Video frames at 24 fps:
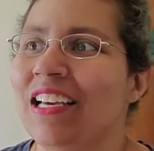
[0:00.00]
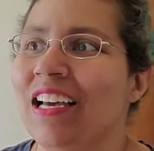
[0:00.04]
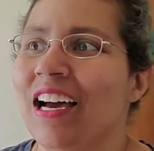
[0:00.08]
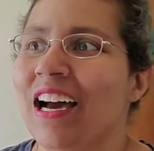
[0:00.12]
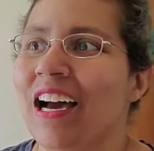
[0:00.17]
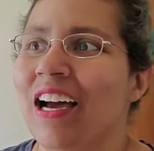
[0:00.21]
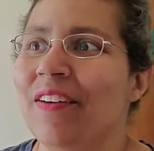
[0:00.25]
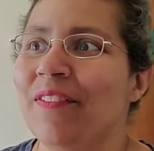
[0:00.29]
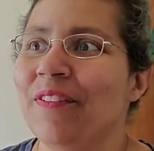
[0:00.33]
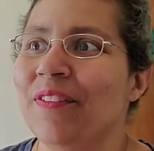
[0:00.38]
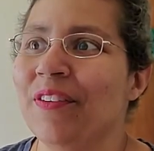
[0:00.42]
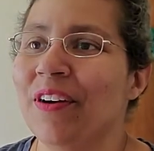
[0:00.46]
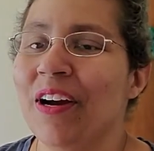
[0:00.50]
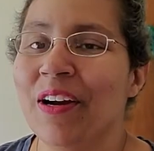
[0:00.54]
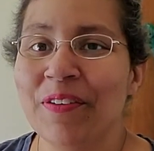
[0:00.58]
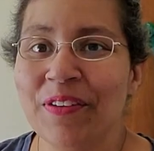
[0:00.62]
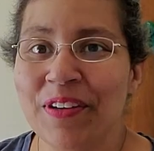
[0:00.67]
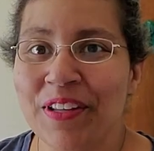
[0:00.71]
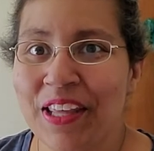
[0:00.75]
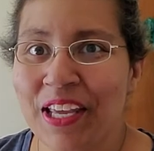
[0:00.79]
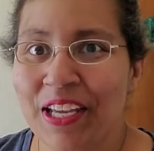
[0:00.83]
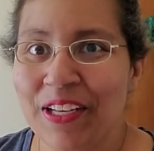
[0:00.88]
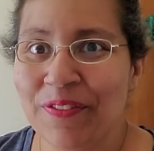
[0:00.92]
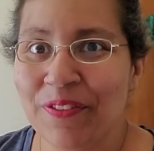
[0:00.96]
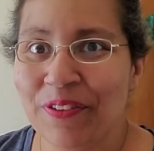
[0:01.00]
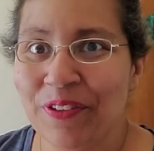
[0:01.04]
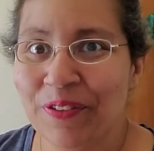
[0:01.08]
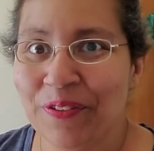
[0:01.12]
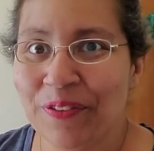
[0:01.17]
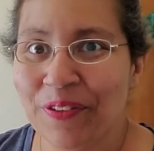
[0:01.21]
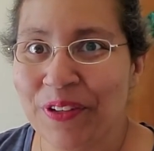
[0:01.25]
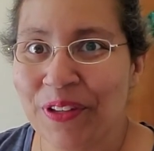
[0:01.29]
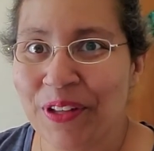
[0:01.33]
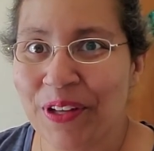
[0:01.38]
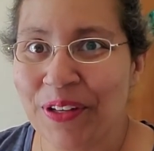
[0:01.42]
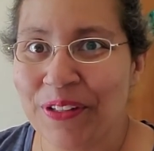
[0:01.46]
I'm forever thankful
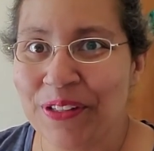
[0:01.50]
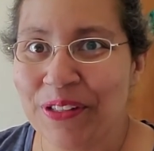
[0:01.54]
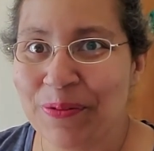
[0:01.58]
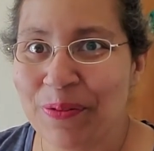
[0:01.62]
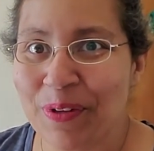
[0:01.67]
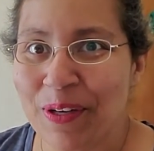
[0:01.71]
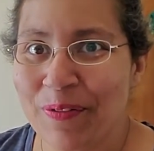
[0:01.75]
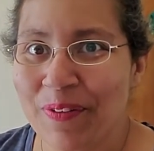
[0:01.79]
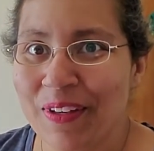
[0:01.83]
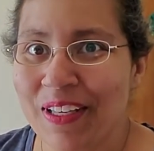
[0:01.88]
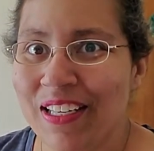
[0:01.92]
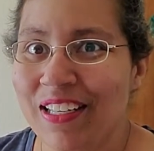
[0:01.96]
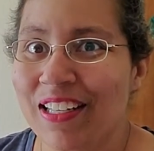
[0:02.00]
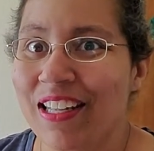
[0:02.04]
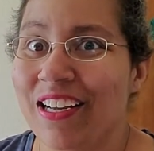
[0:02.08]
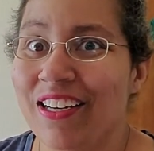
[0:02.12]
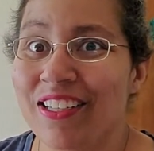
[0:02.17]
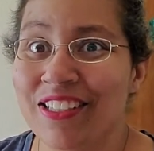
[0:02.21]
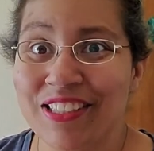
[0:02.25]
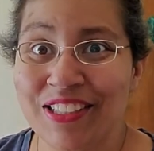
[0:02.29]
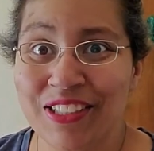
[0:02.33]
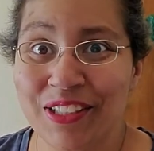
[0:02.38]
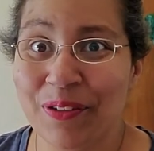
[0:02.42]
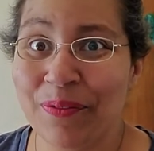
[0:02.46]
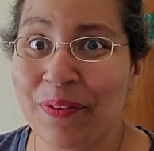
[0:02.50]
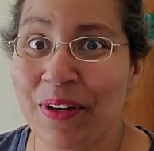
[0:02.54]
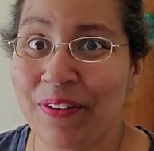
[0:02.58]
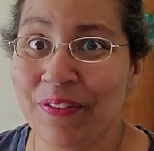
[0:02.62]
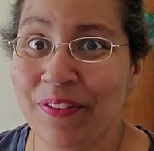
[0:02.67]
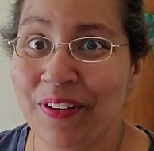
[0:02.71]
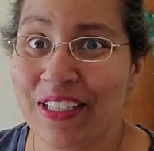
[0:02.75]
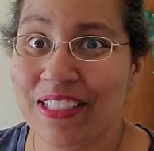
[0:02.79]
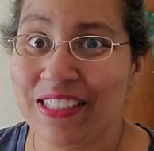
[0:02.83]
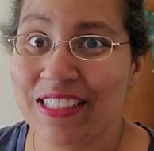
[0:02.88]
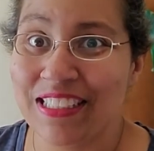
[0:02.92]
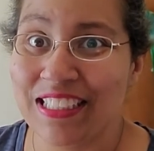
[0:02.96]
for those women. They are still my
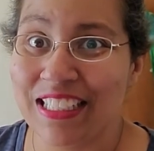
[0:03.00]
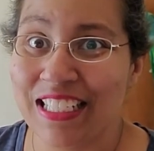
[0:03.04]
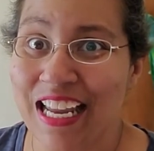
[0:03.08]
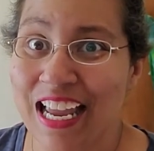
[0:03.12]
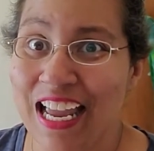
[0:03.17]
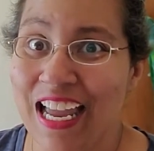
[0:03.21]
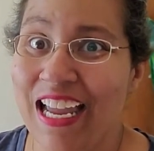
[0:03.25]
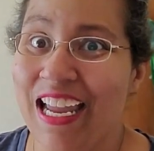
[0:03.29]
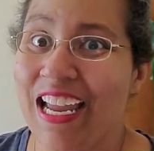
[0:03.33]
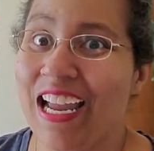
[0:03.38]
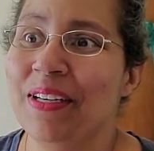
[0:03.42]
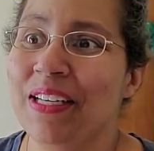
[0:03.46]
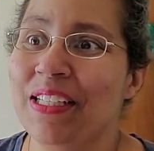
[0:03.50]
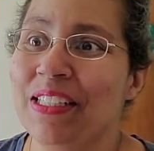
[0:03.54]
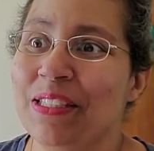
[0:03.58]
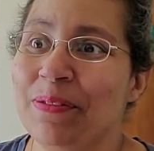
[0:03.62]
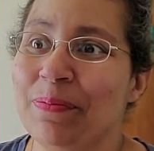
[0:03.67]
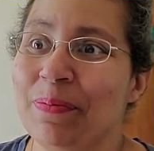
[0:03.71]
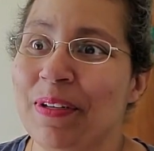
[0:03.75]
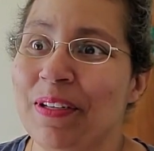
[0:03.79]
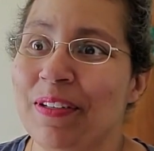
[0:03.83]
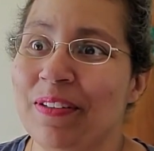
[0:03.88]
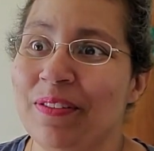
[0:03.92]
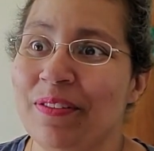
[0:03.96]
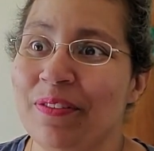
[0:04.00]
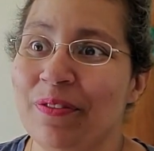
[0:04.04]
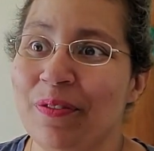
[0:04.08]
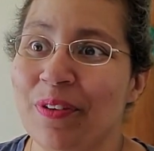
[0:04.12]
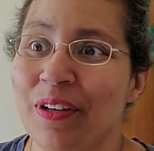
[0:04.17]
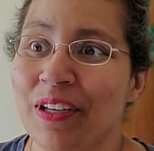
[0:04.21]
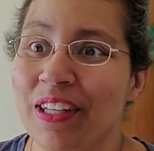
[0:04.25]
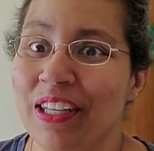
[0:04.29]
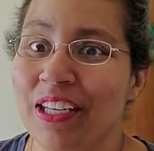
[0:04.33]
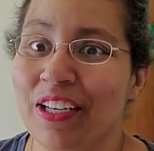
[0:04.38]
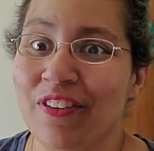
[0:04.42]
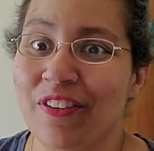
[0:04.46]
friends today. It's been
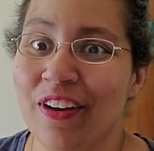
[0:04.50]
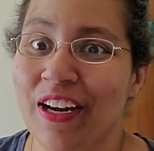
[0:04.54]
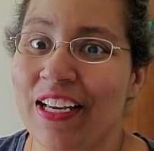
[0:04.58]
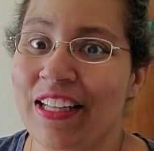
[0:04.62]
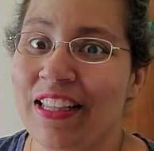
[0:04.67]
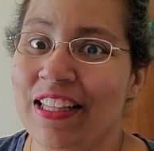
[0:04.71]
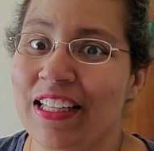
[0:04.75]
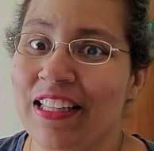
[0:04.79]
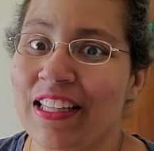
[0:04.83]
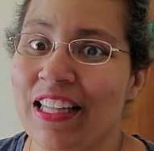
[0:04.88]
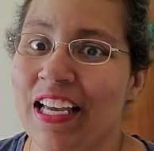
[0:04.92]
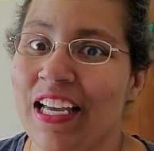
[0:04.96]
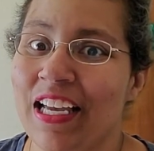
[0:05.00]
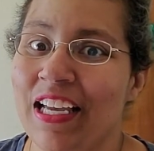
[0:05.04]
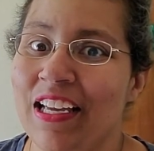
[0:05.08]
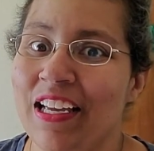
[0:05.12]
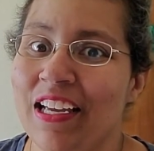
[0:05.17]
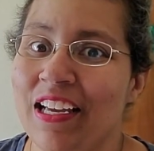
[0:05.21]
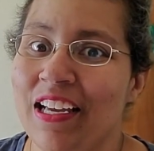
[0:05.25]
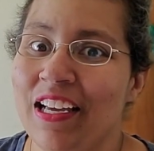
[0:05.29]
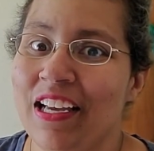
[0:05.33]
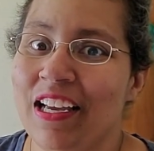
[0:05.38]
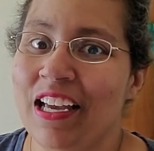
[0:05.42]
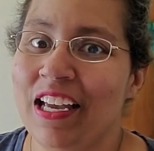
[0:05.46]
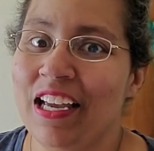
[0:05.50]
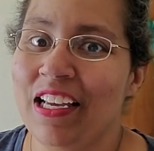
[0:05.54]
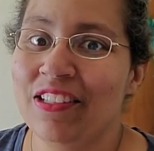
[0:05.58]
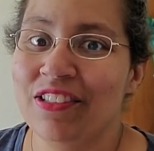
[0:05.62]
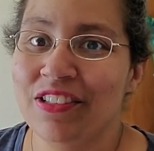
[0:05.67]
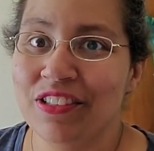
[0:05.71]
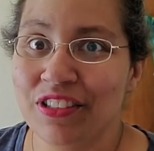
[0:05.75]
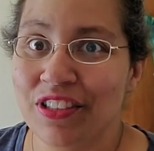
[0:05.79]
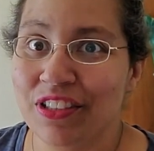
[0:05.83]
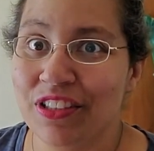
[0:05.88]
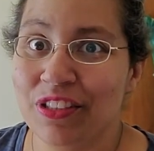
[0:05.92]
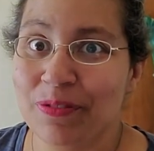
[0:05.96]
really great that they
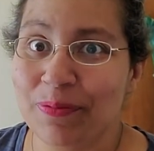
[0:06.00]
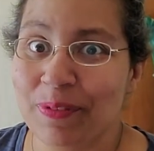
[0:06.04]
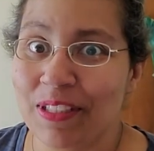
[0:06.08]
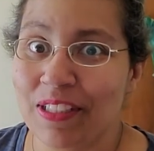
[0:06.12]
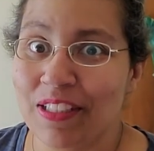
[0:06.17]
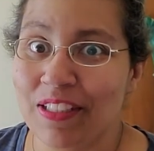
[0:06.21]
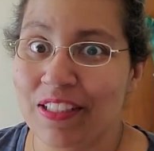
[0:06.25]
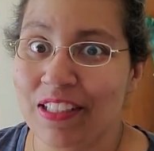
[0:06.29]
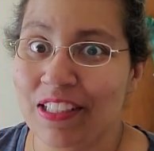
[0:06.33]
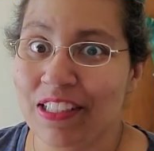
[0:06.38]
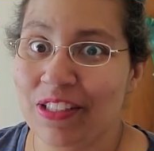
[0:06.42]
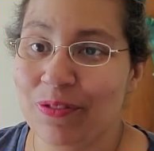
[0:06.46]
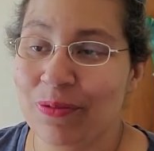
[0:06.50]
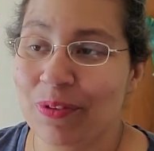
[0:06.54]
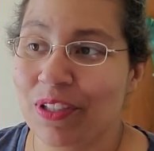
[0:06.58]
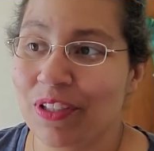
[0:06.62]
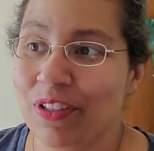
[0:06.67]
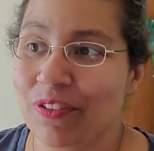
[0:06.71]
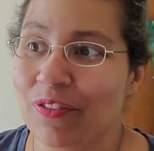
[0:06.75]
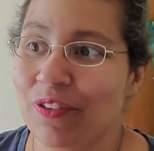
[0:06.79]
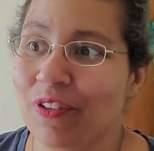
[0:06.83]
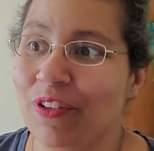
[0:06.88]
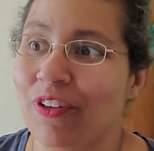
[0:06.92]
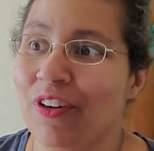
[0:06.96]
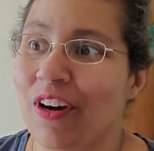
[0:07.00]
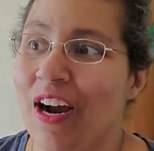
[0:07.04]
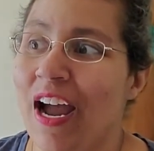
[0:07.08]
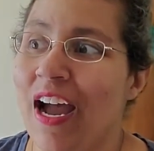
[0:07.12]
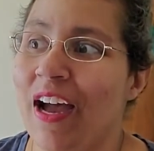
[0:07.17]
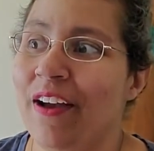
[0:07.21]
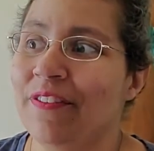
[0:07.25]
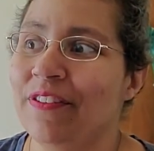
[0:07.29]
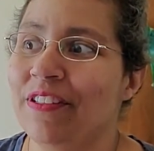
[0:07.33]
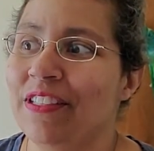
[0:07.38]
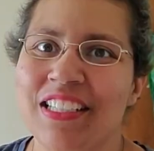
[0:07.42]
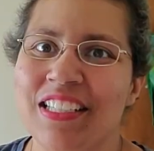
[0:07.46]
introduced me to this wonderful
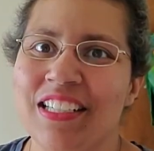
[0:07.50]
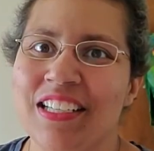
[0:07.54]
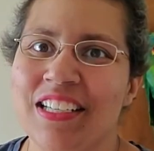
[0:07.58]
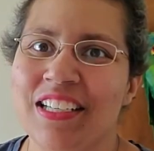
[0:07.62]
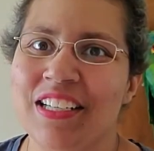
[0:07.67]
craft.